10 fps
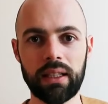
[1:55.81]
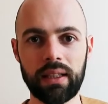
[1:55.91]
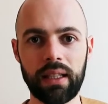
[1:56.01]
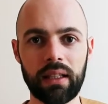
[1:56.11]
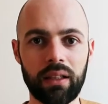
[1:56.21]

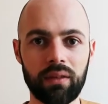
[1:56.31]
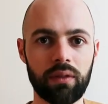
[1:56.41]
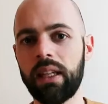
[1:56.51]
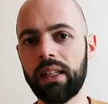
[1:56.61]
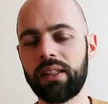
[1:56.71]
It's about
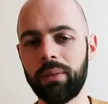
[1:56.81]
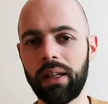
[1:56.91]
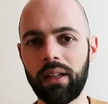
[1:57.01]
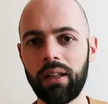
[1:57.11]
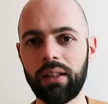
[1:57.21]

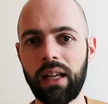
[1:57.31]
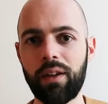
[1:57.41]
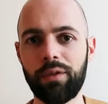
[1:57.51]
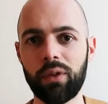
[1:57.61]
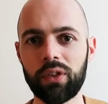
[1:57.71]
an
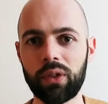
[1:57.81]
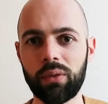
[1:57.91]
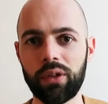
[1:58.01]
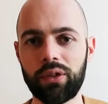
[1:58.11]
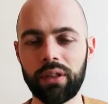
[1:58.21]
Air Force
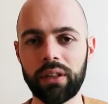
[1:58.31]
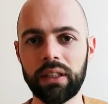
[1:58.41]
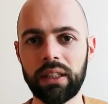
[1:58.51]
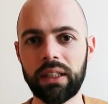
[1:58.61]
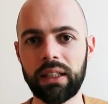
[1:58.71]

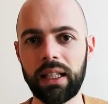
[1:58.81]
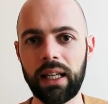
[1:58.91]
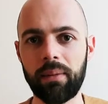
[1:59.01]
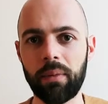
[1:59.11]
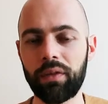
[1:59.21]
squadron
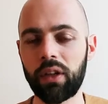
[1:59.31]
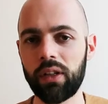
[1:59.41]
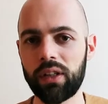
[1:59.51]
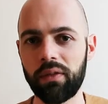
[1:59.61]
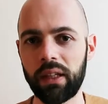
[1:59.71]
off the
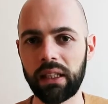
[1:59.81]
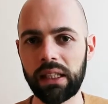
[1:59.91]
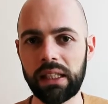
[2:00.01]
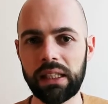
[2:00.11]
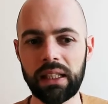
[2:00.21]
coast of
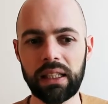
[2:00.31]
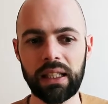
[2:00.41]
Italy